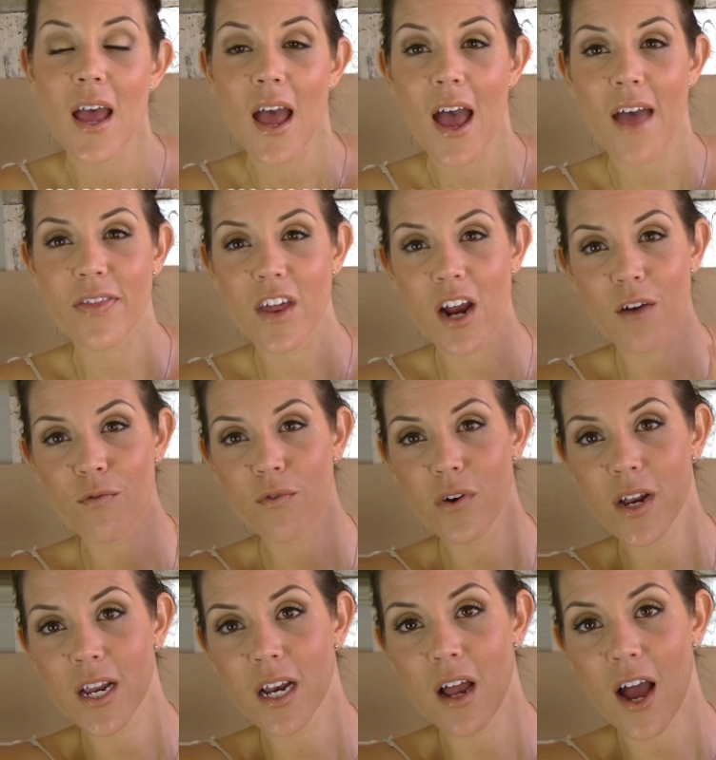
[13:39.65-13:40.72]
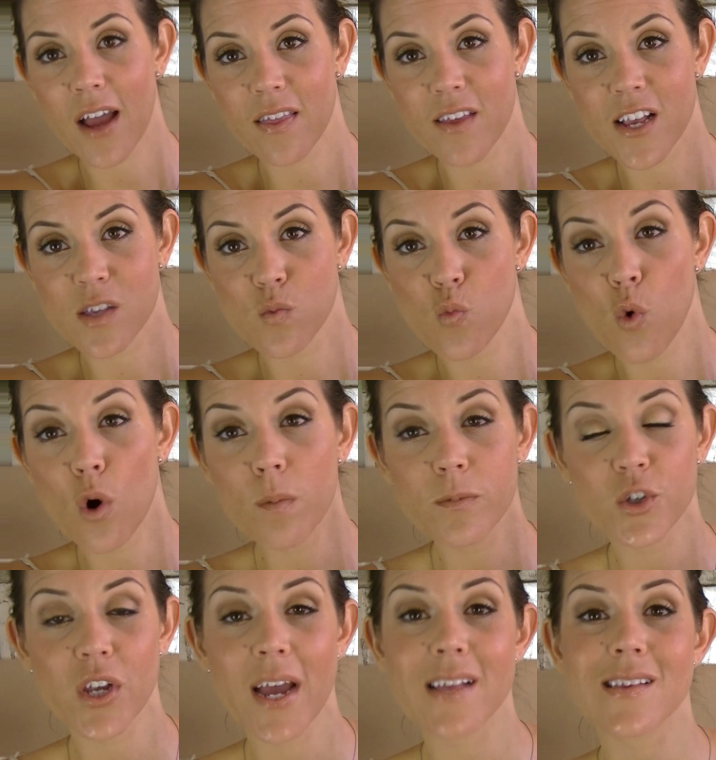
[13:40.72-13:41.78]
And then I really like these warm
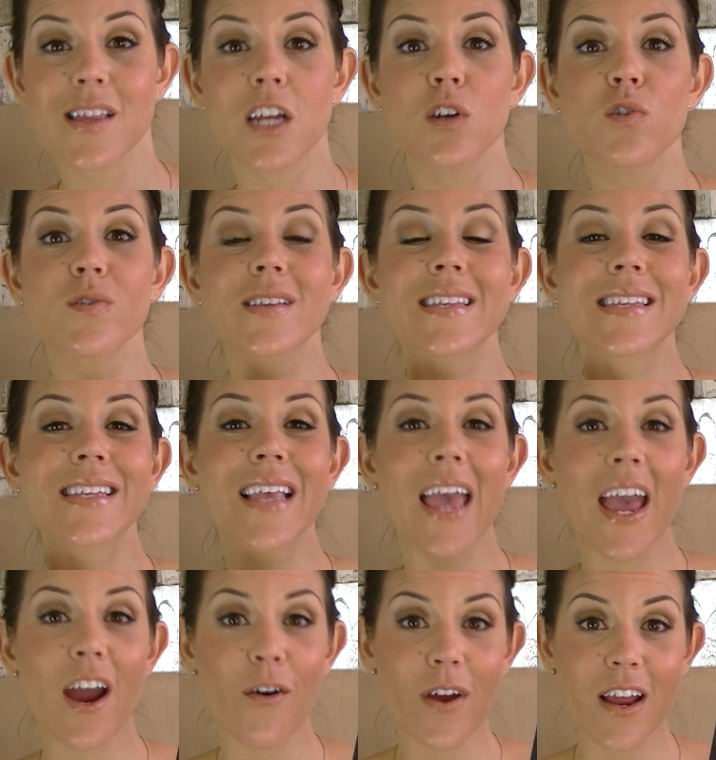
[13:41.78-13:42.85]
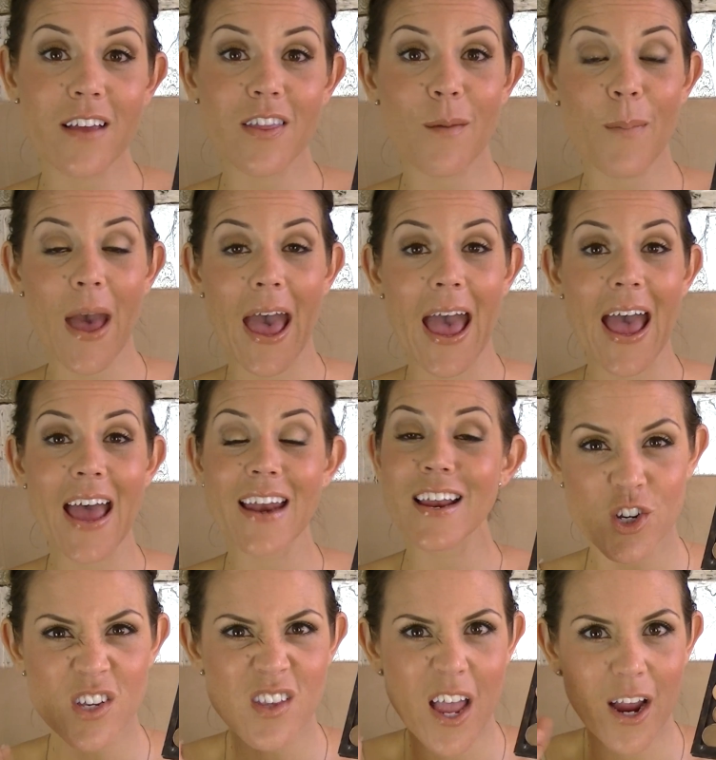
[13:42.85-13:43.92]
shades that look scary in the pan,
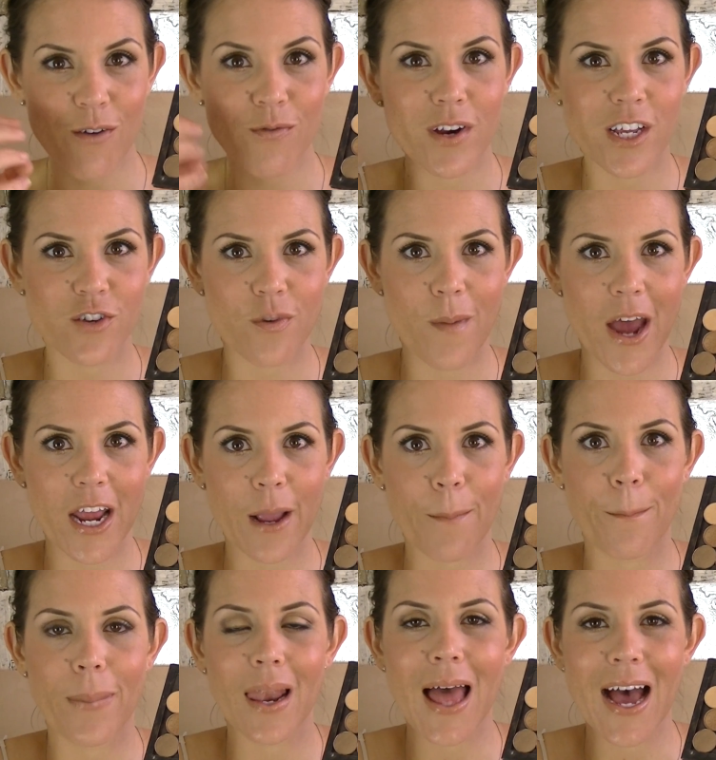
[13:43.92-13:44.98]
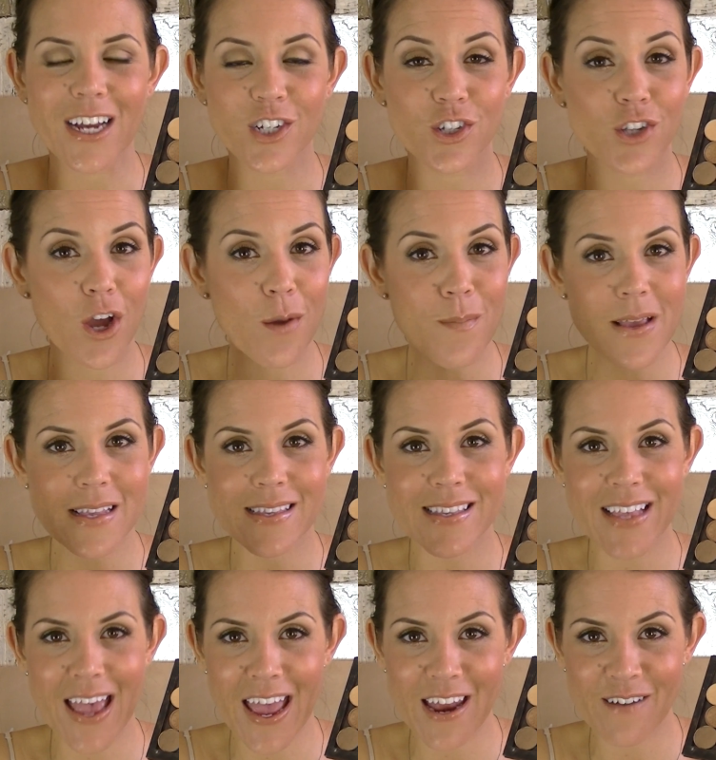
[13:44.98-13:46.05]
just like a really dramatic blush. Don't be
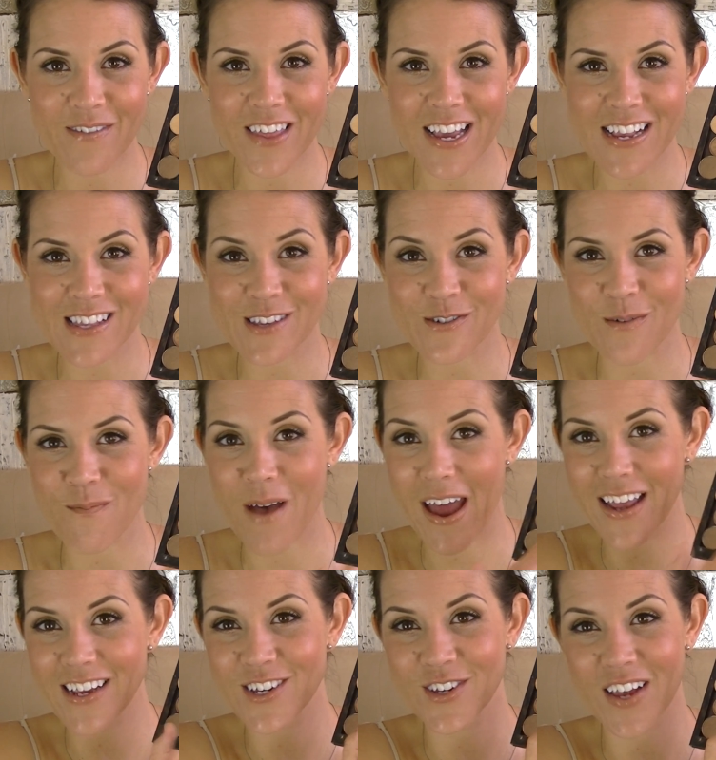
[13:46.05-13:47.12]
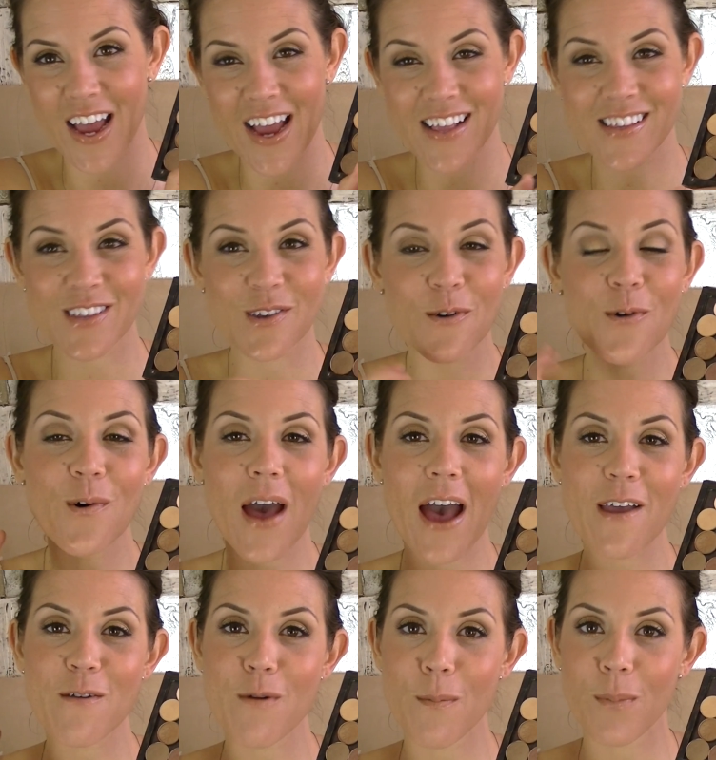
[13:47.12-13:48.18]
scared of these dramatic shades. It's all how
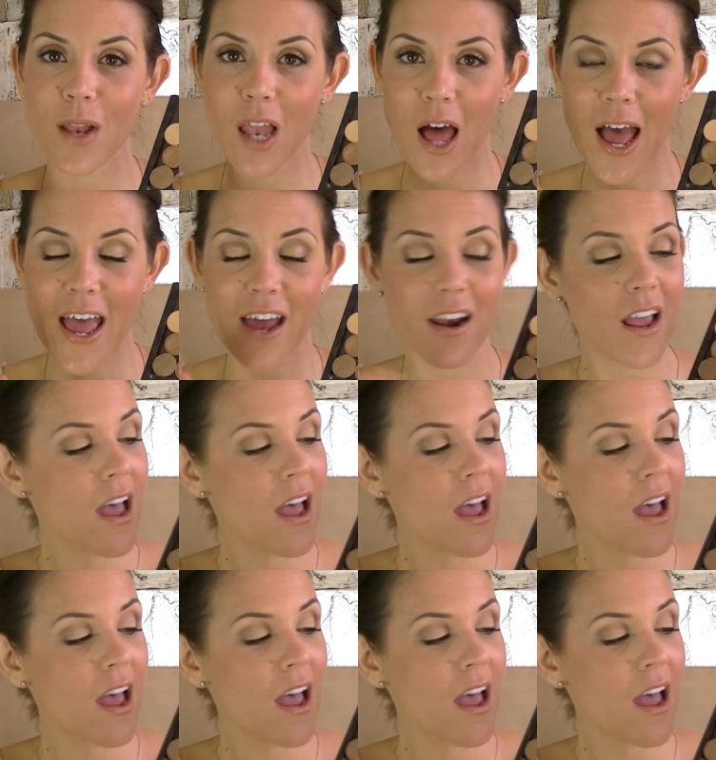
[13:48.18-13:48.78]
you apply it.